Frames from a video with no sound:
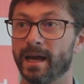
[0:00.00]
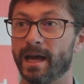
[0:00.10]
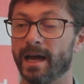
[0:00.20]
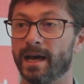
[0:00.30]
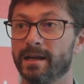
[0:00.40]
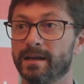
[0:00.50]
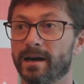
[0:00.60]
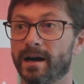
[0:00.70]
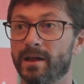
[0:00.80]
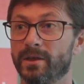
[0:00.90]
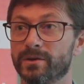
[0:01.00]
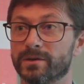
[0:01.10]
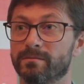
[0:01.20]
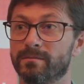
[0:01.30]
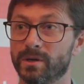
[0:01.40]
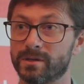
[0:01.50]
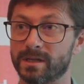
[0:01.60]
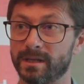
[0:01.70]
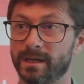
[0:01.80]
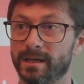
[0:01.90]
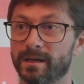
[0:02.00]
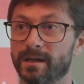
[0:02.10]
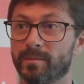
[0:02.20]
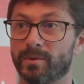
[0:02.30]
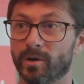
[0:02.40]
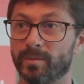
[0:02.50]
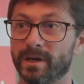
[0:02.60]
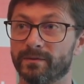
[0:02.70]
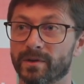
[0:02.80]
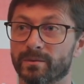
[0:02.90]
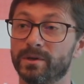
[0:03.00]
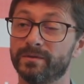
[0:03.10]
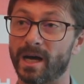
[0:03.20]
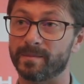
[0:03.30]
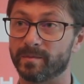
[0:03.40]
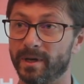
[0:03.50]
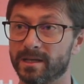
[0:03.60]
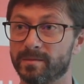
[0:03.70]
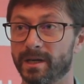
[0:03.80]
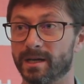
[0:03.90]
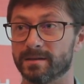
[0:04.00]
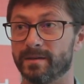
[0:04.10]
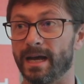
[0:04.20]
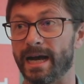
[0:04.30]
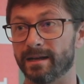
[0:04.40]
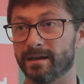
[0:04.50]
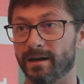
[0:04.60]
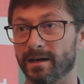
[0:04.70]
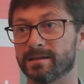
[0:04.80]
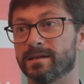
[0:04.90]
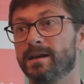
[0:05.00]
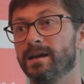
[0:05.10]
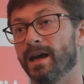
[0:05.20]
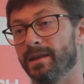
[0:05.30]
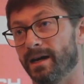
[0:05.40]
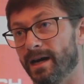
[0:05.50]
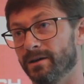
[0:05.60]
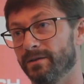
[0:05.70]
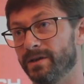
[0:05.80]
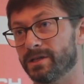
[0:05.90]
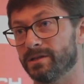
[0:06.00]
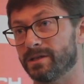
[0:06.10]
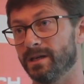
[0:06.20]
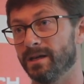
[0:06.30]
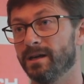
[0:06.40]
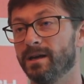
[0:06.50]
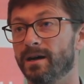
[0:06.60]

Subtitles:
and those are mostly appropriate for the rooftop space because of the added cost and the higher efficiency.